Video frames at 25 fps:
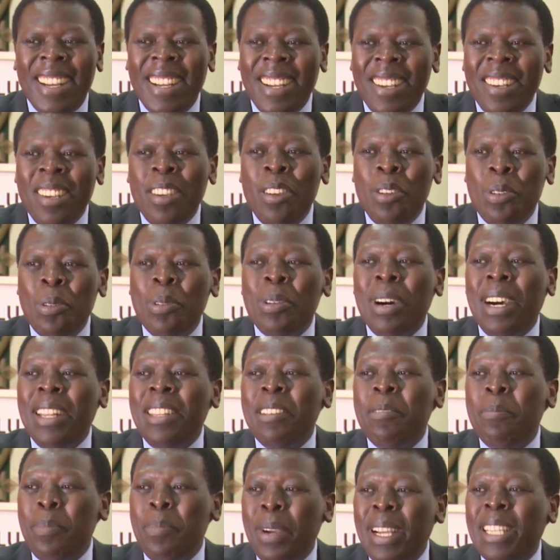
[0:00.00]
you are
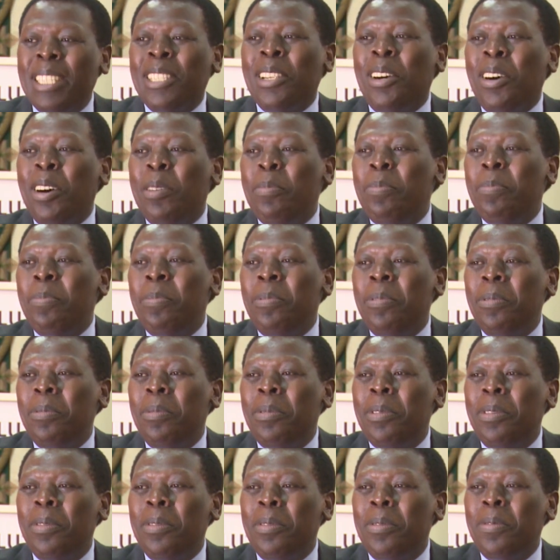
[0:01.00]
the best hope
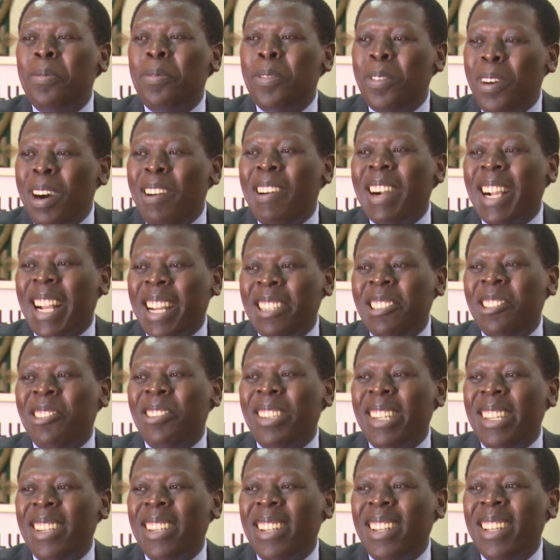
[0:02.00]
for our
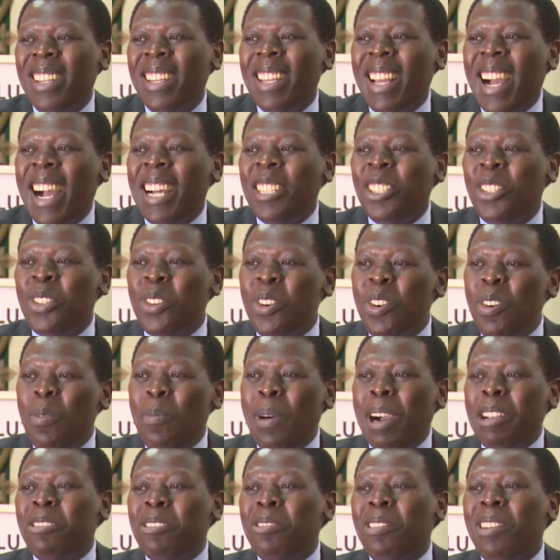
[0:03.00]
country. As you go
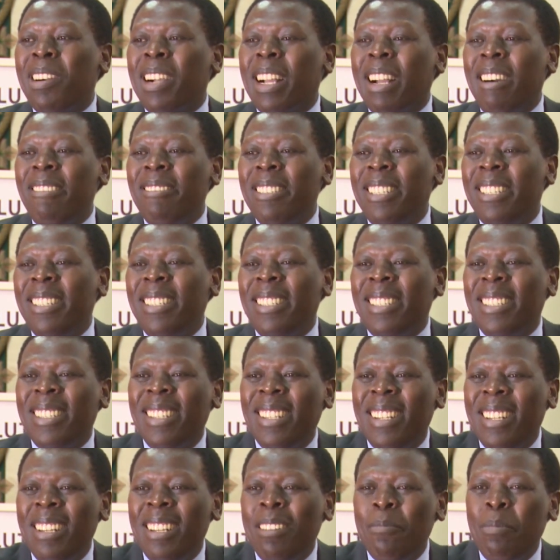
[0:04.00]
back to our counties,
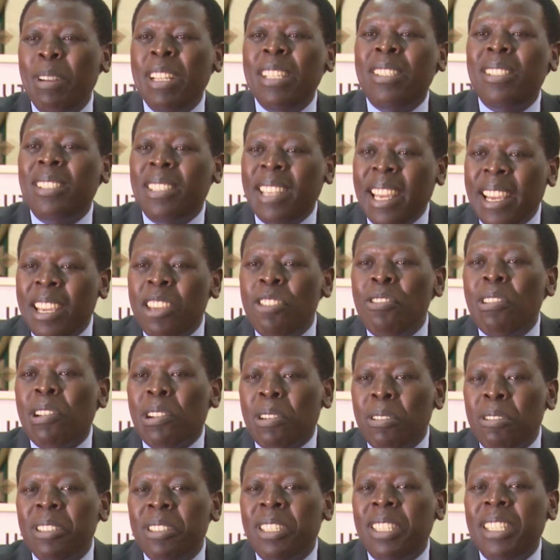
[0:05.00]
please take your
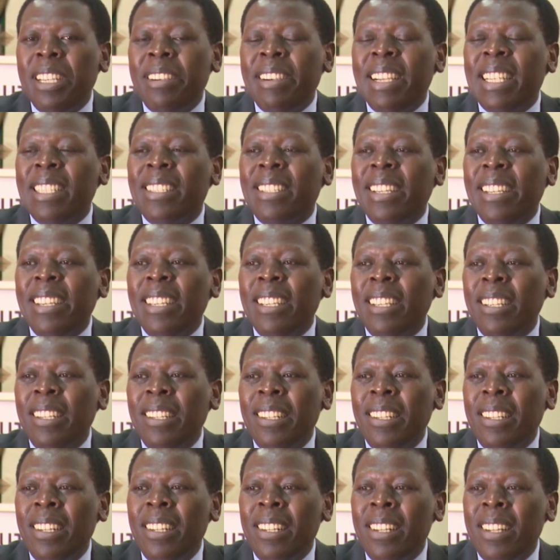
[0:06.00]
role seriously,
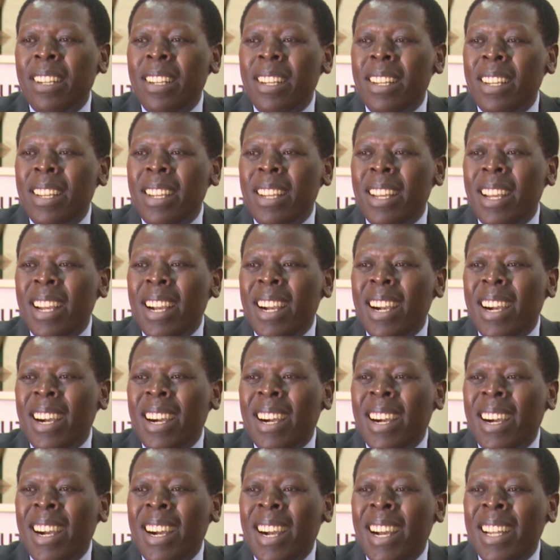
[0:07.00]

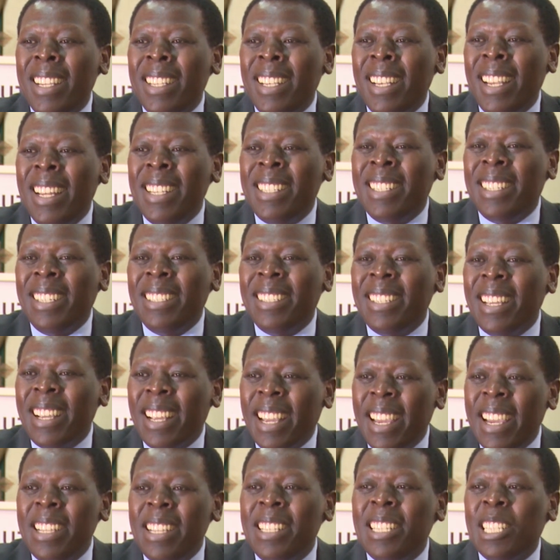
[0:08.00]
and let us
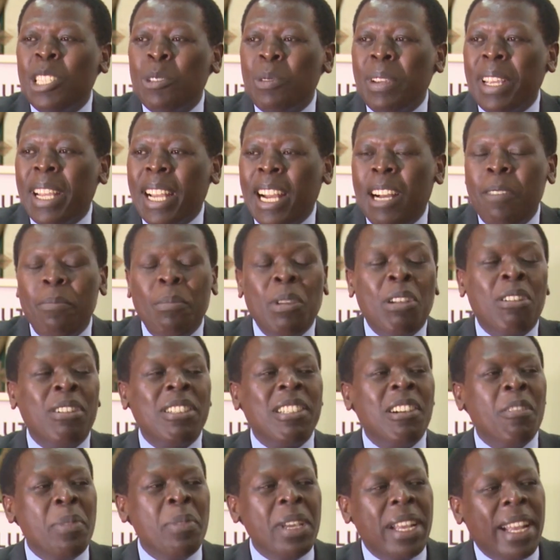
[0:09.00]
engage as we come,
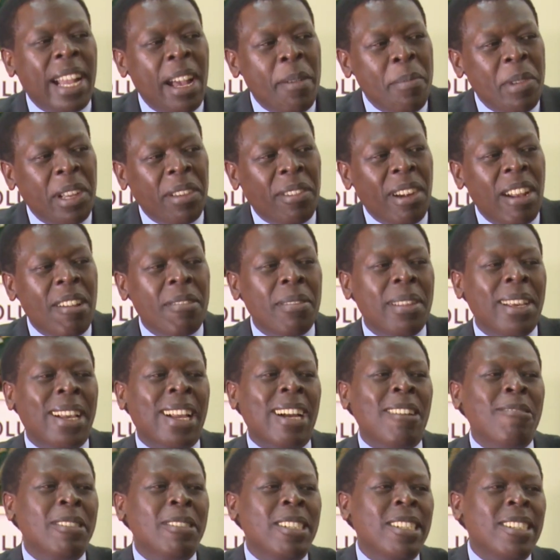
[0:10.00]
because I'll be coming around the
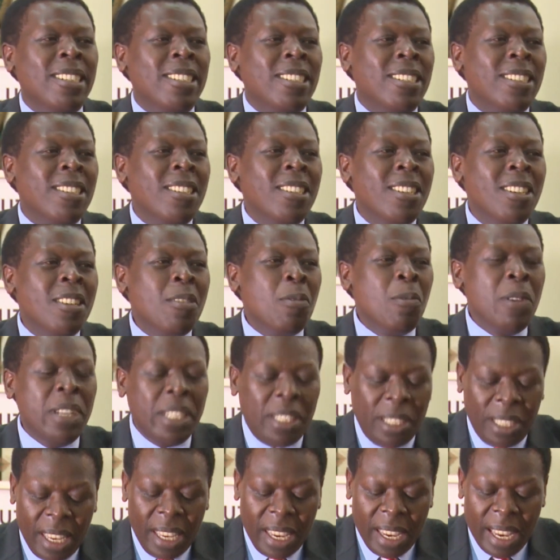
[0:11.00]
counties. We
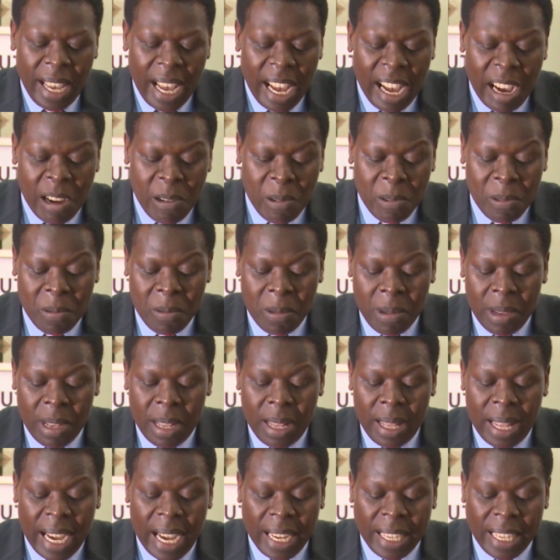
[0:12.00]
see how
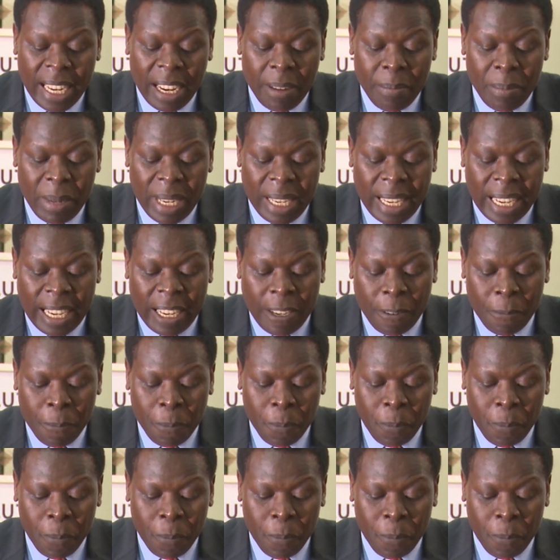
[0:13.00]
that can be done.